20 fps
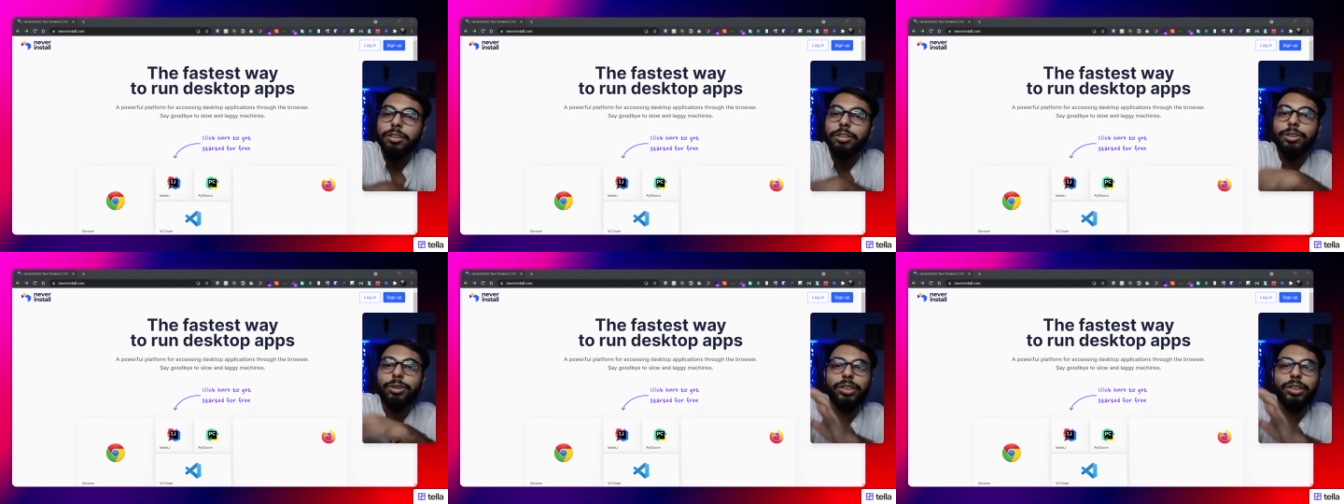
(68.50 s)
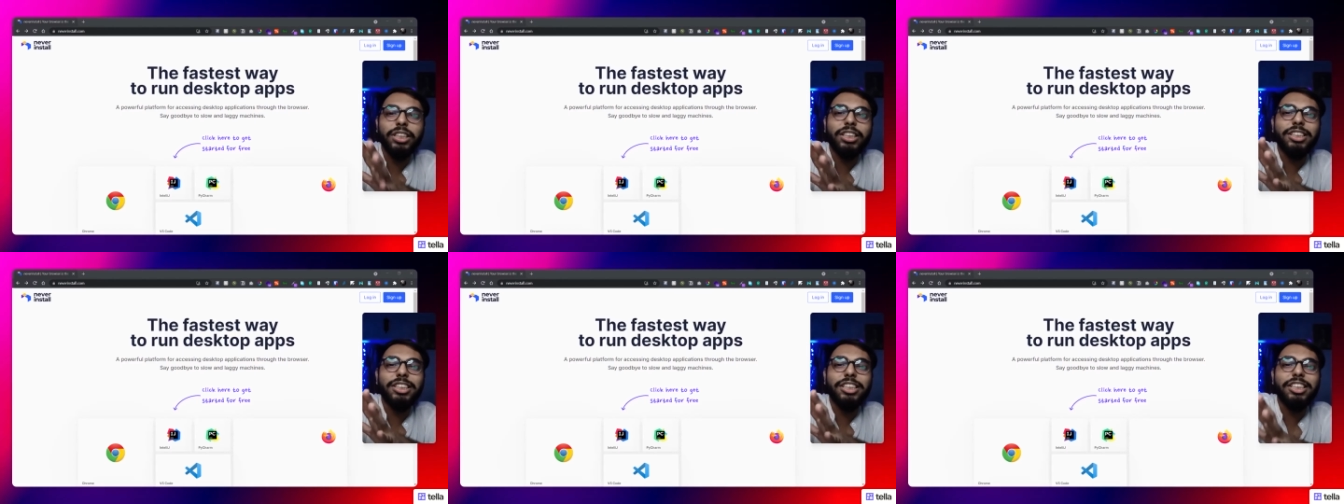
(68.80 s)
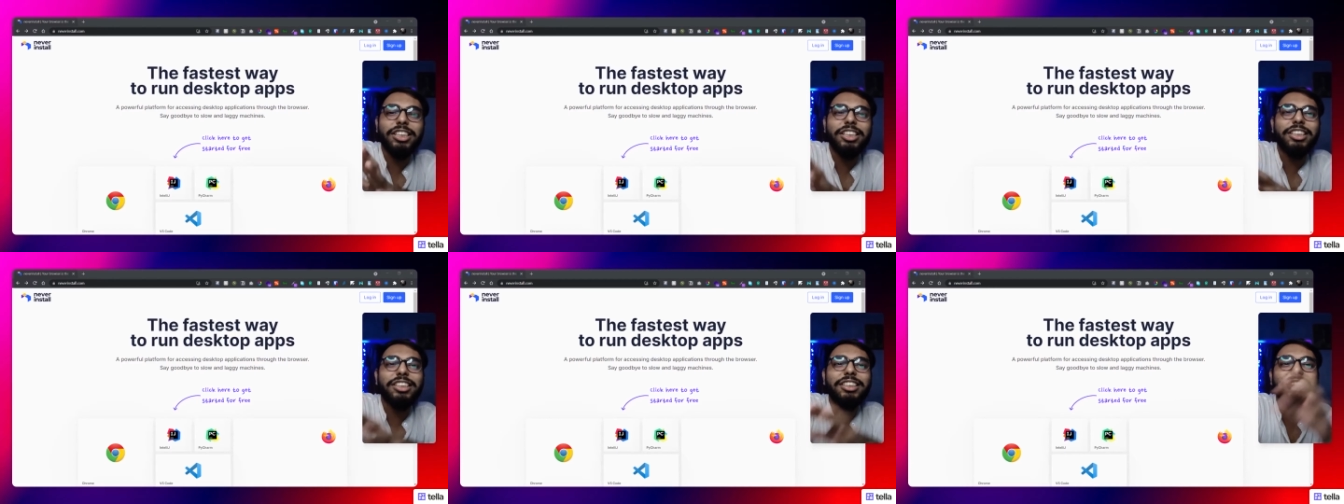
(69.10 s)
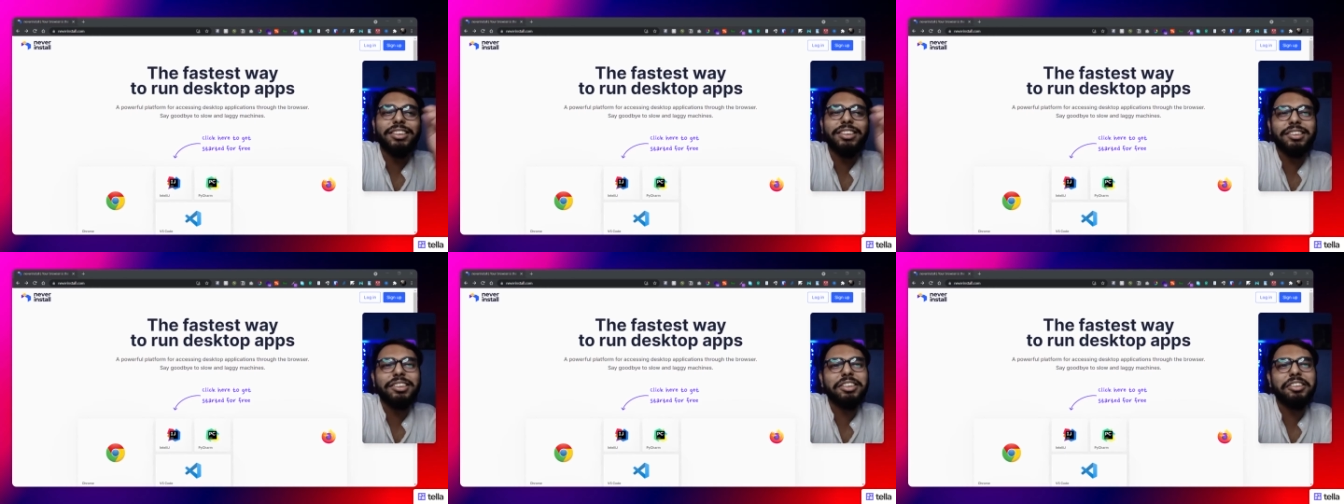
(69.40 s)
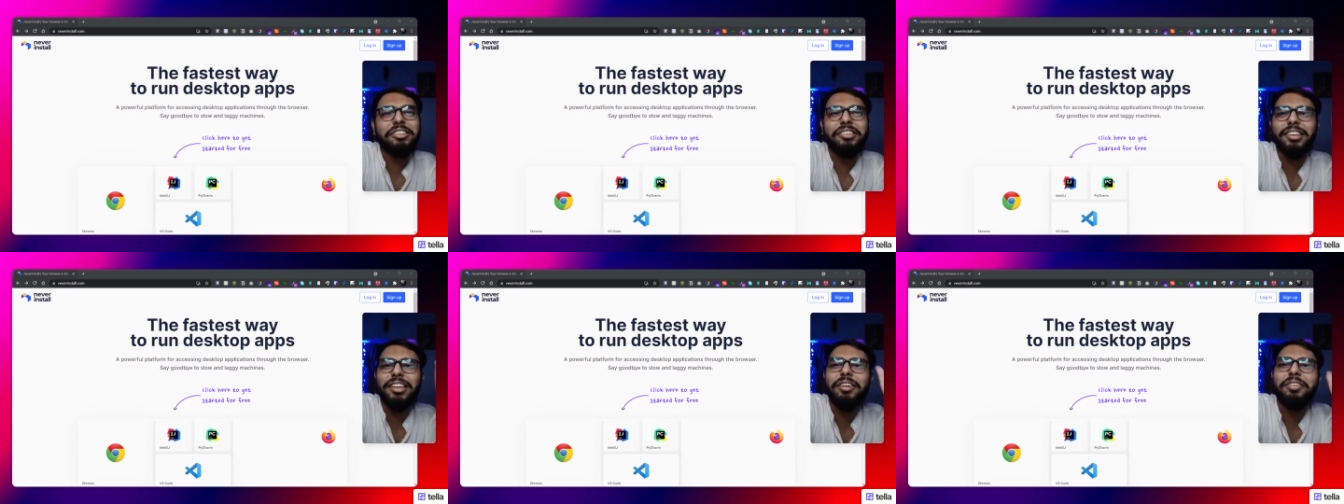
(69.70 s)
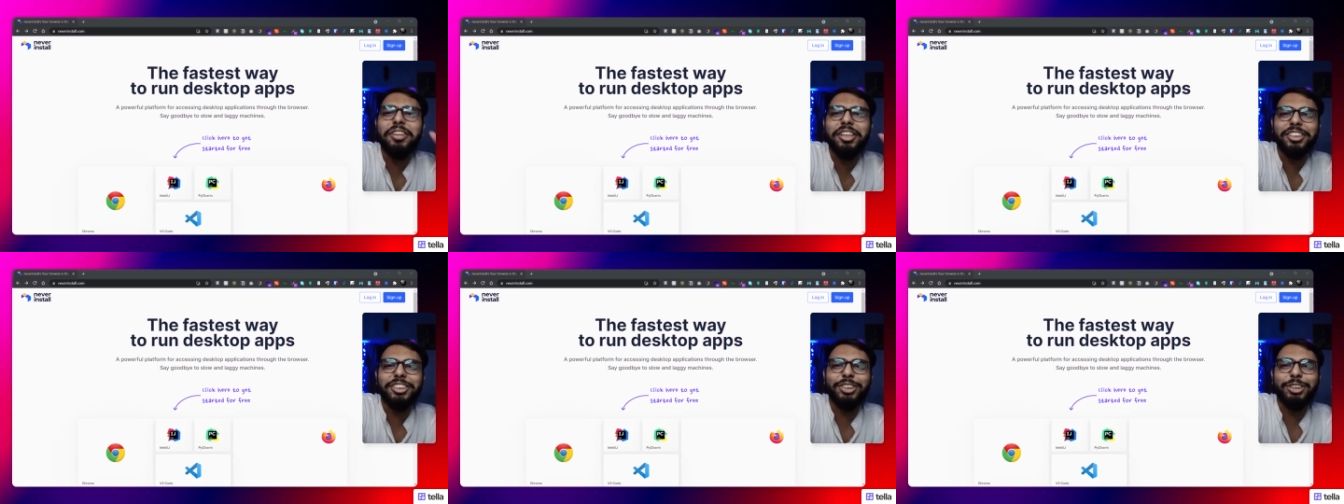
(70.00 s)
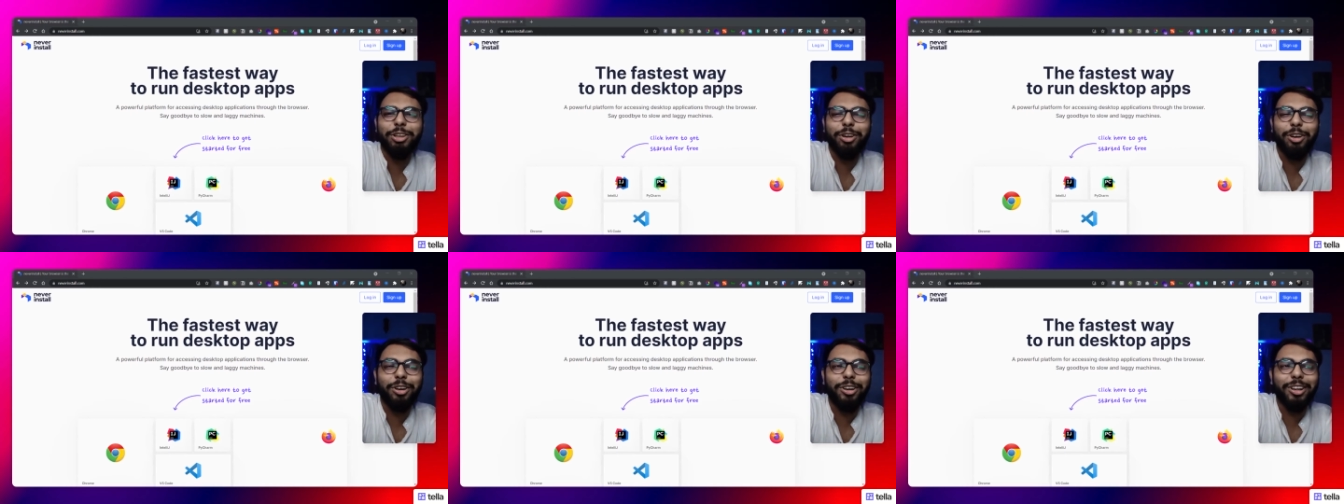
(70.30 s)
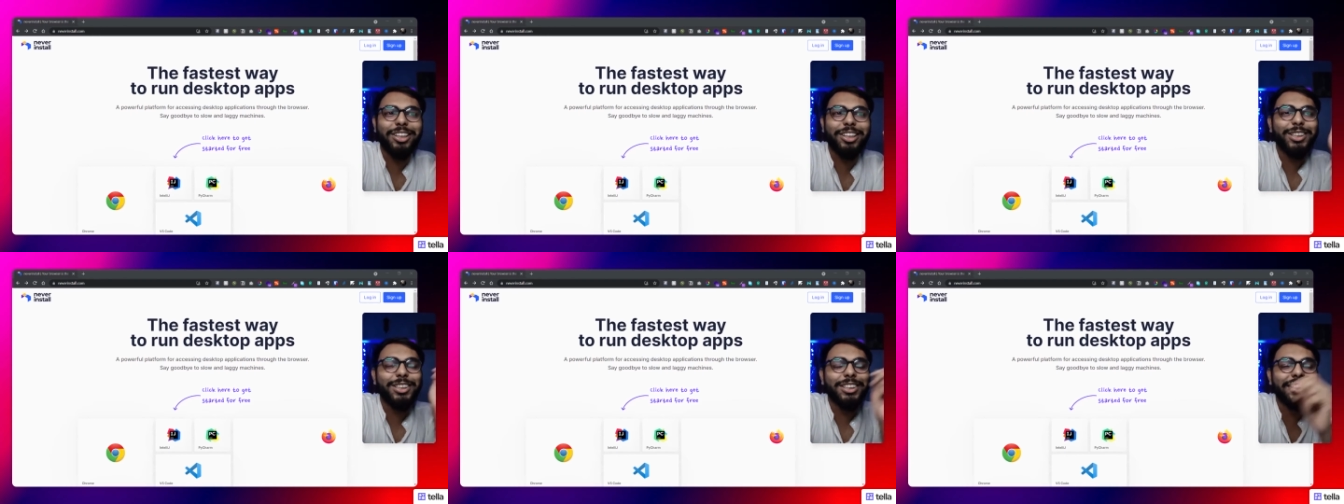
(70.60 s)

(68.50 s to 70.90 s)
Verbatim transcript: so this is Neverinstall,